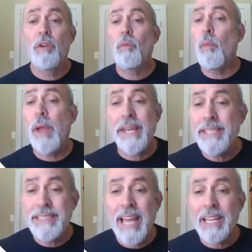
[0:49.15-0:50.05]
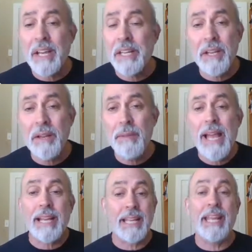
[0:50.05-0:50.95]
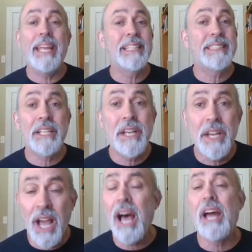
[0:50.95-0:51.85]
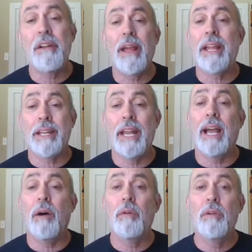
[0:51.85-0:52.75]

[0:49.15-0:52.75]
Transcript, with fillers: When is that going to come back? It's not right now.